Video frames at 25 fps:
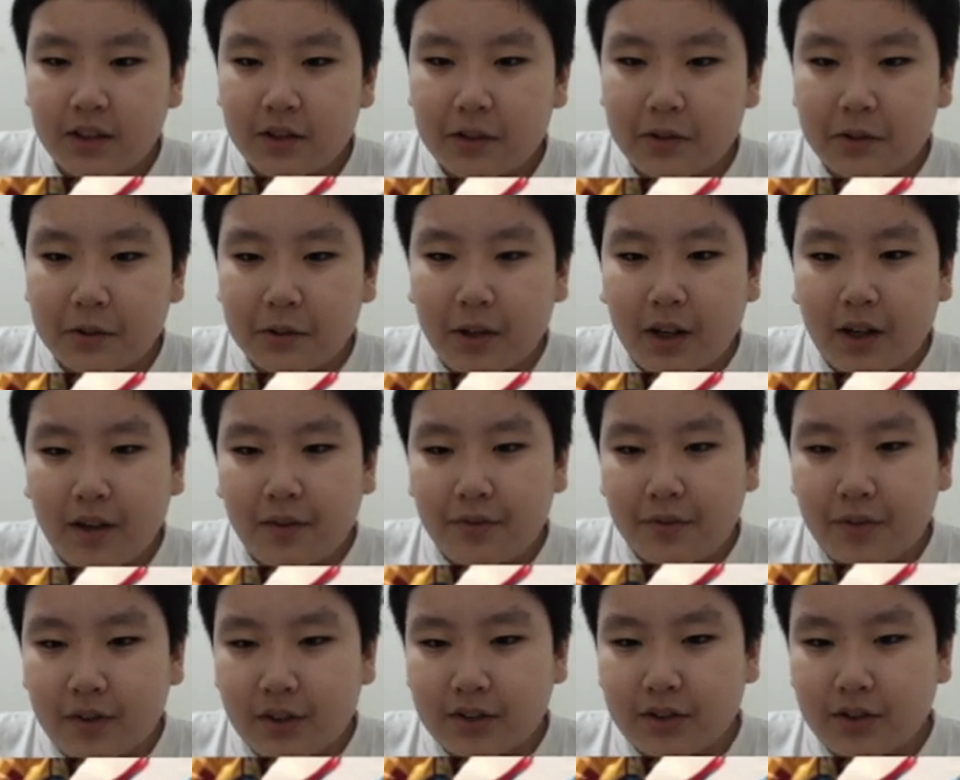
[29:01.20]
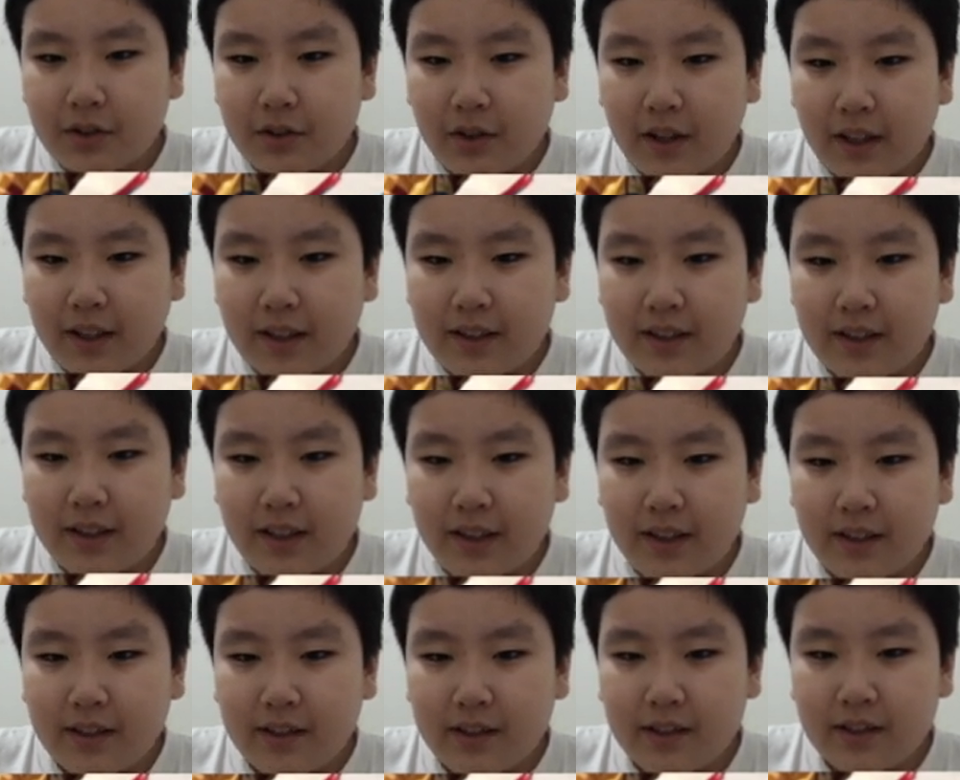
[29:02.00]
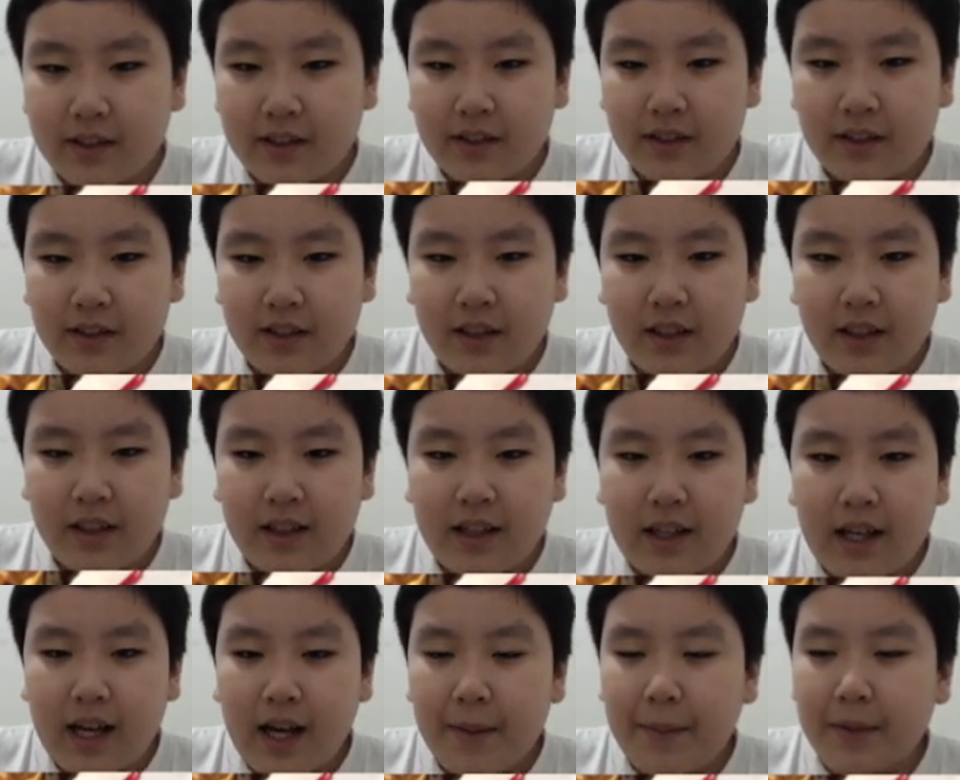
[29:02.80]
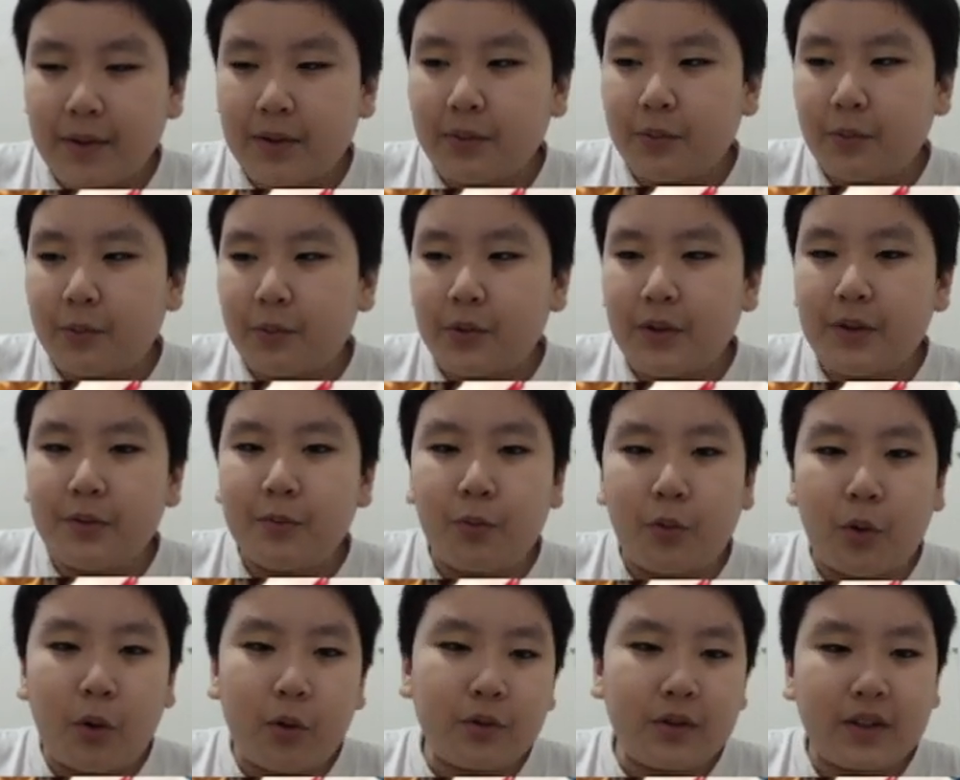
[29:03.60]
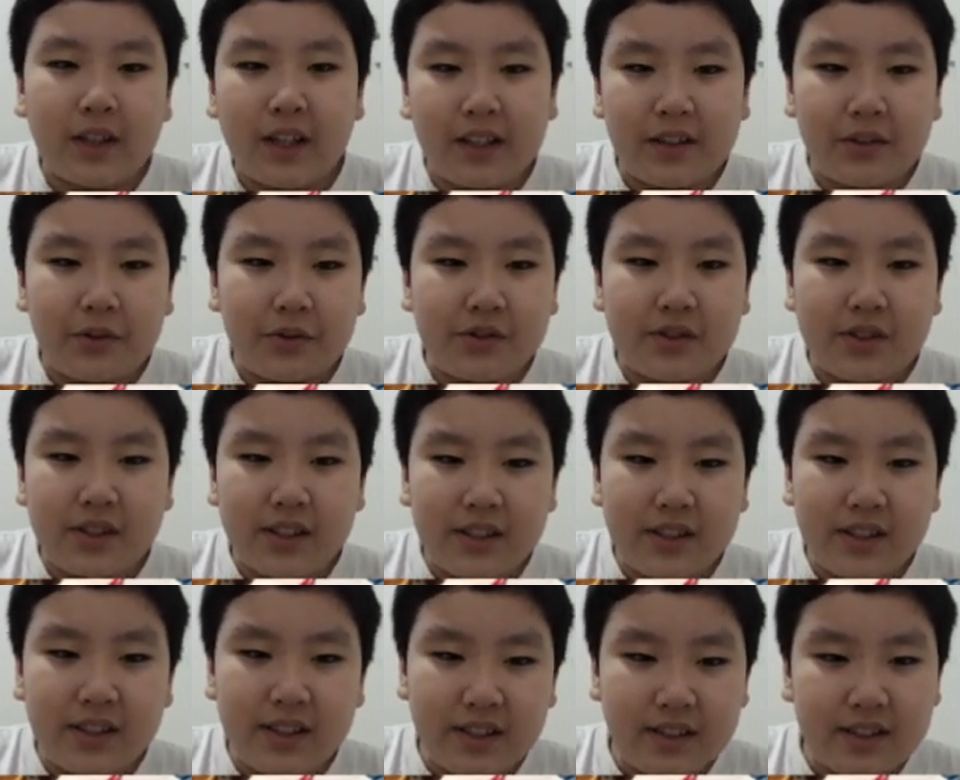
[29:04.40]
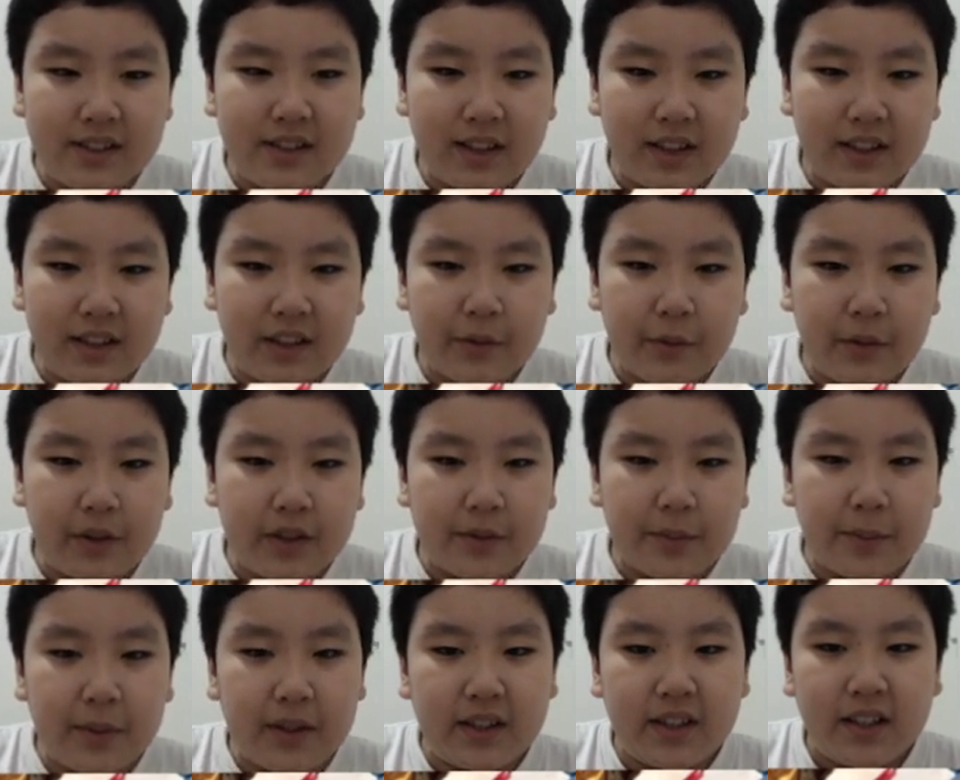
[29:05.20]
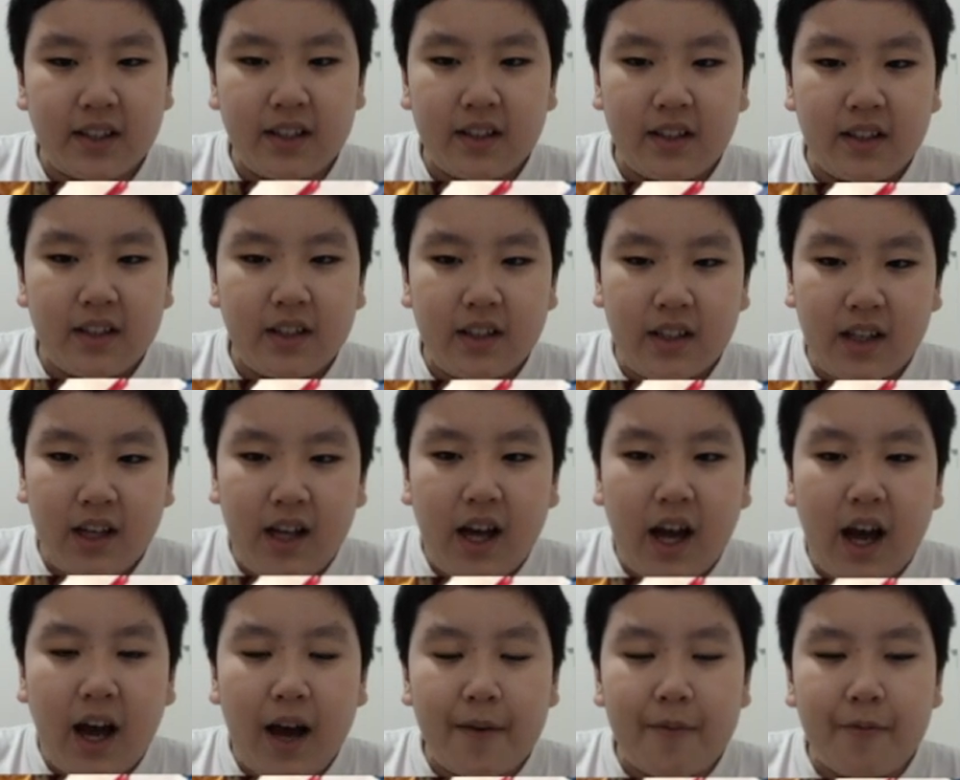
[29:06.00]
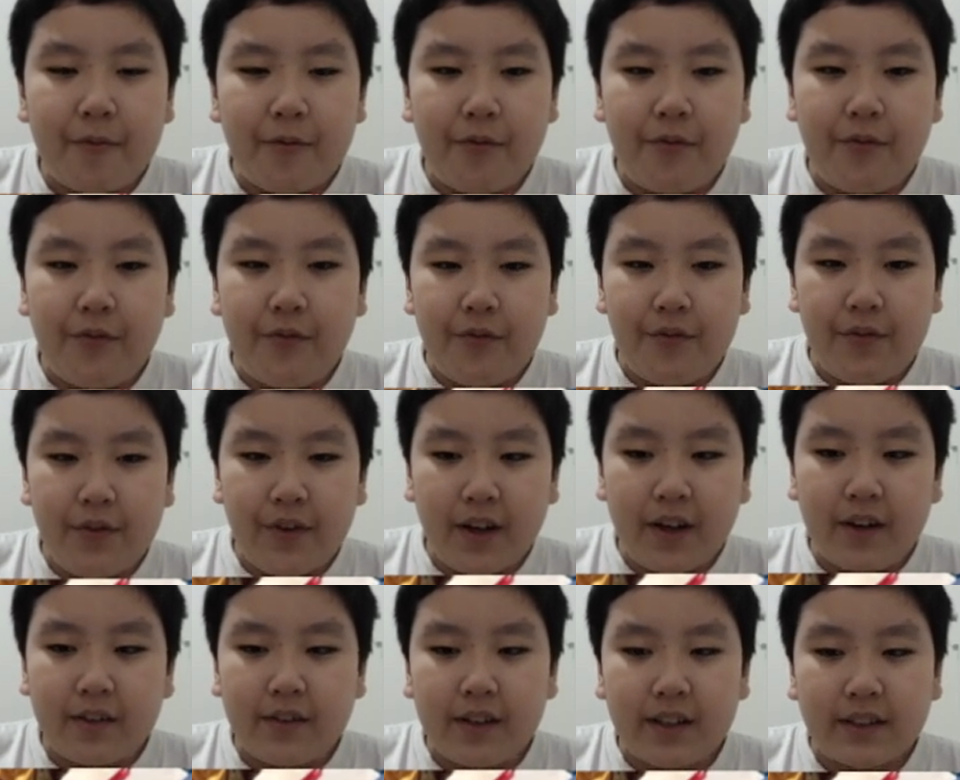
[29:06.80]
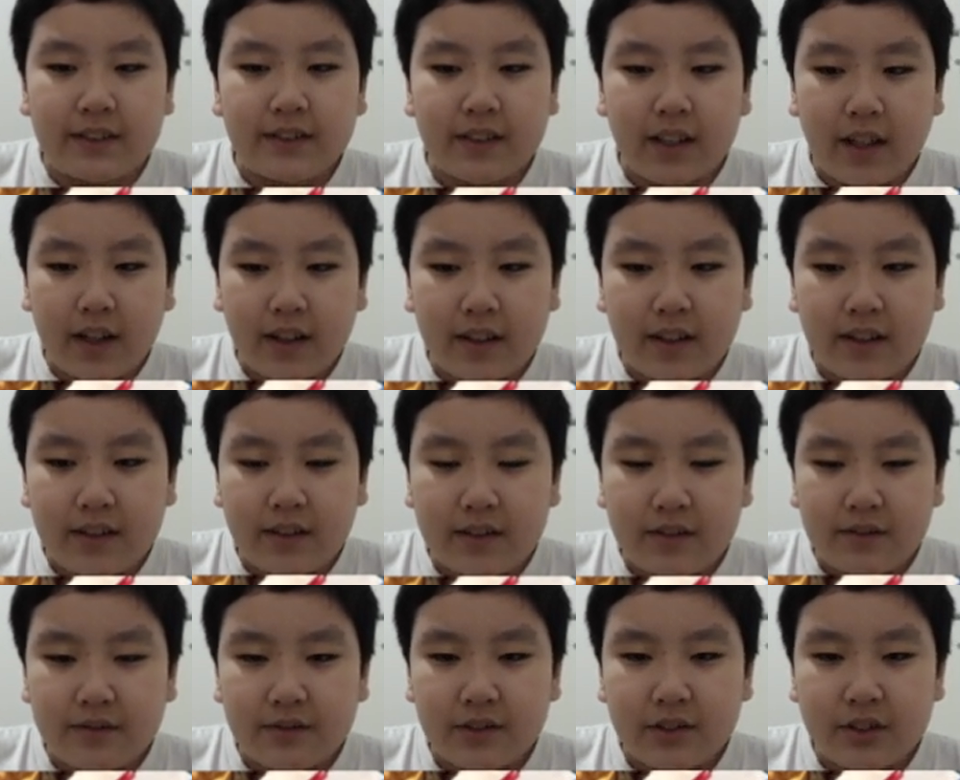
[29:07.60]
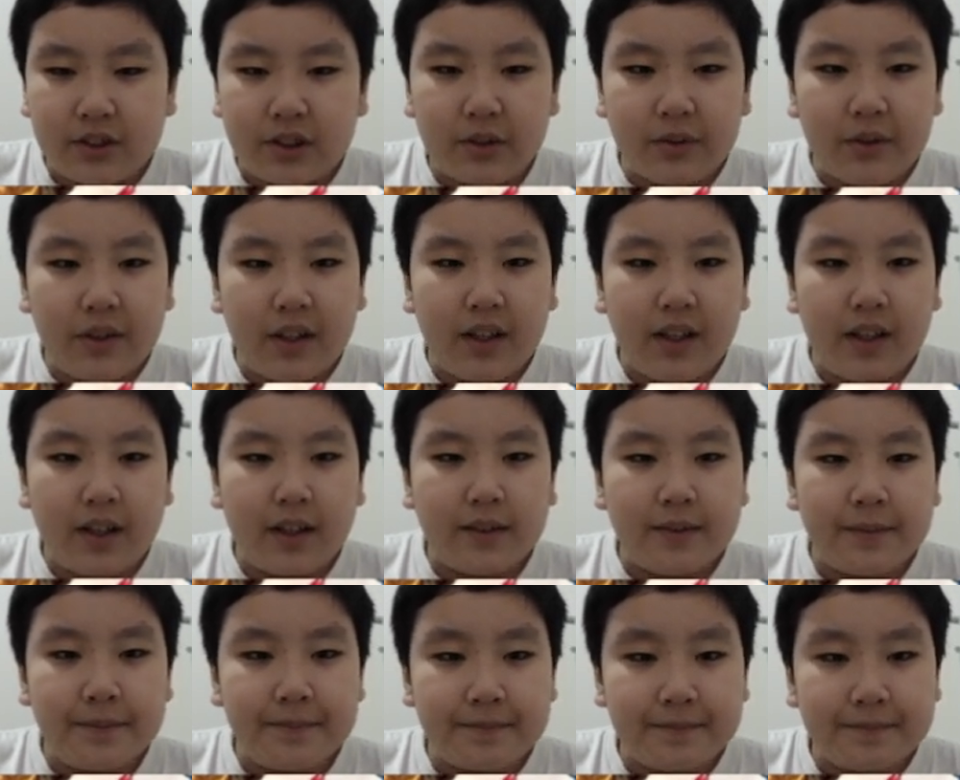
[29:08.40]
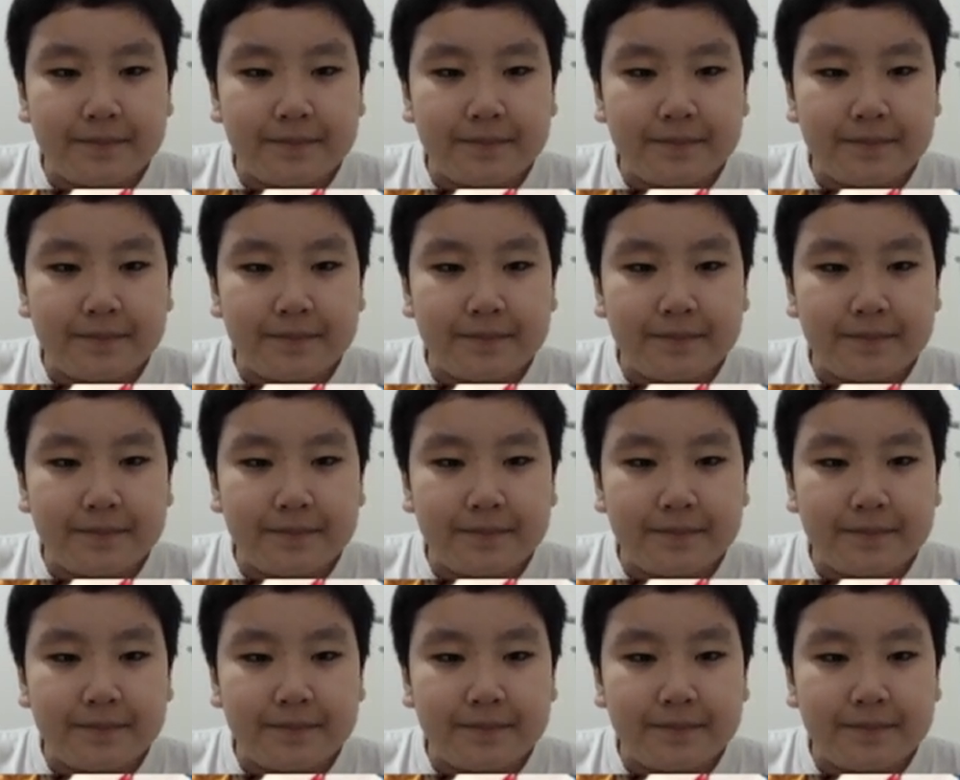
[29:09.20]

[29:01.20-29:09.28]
to our first look at Geets. I mean, we won't get to see Geets anyways, but I'm very excited. So yeah.